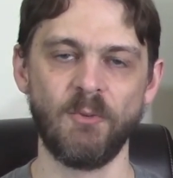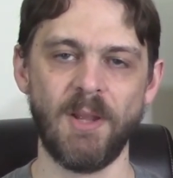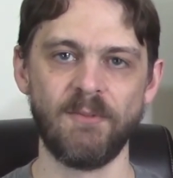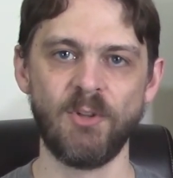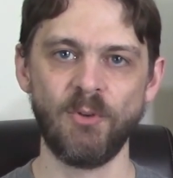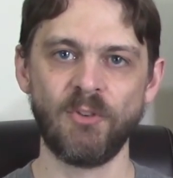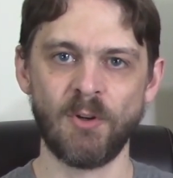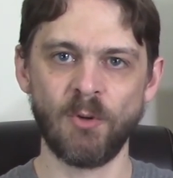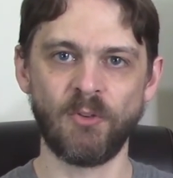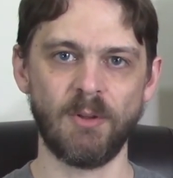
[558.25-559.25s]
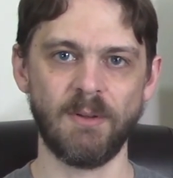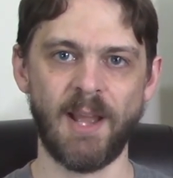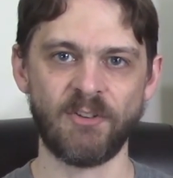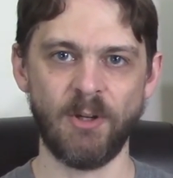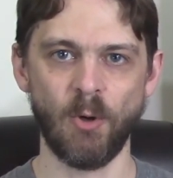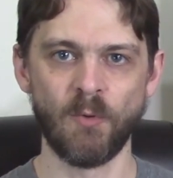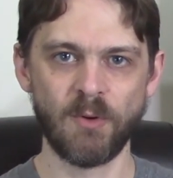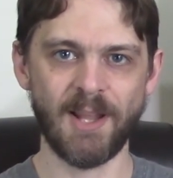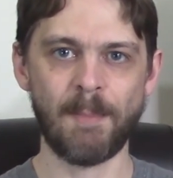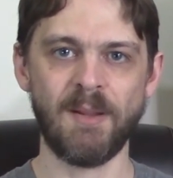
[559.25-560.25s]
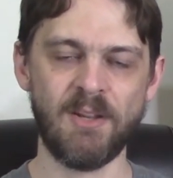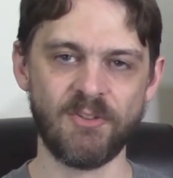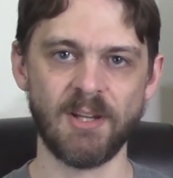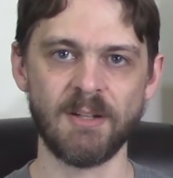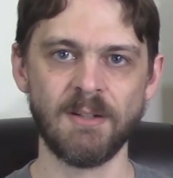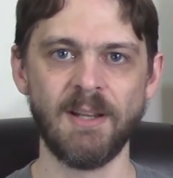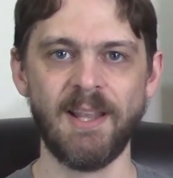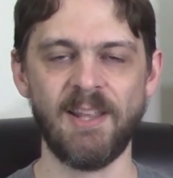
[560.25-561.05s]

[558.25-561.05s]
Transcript: We have two circles actually overlapping each other.